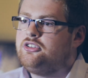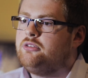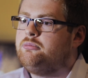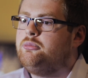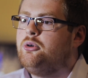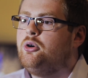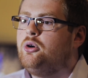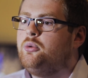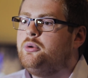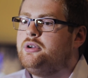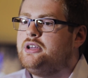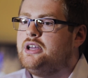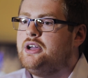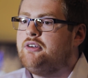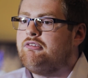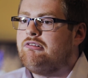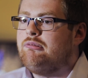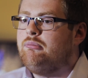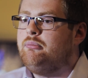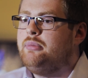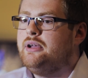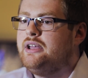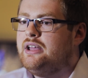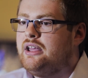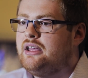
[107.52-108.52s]
support we get
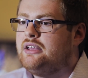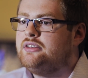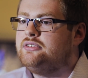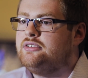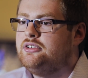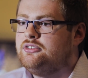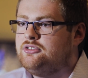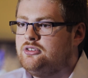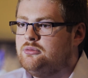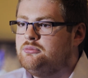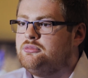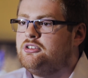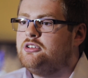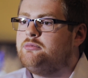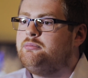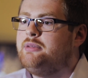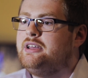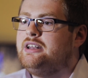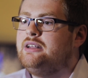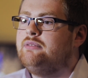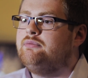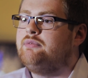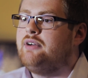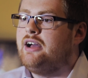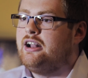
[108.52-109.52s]
from BAE Systems has
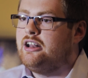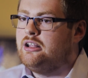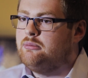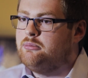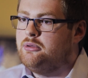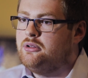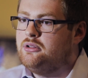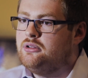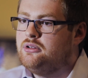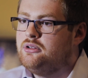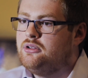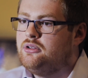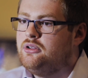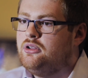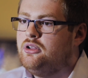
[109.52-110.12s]
been invaluable.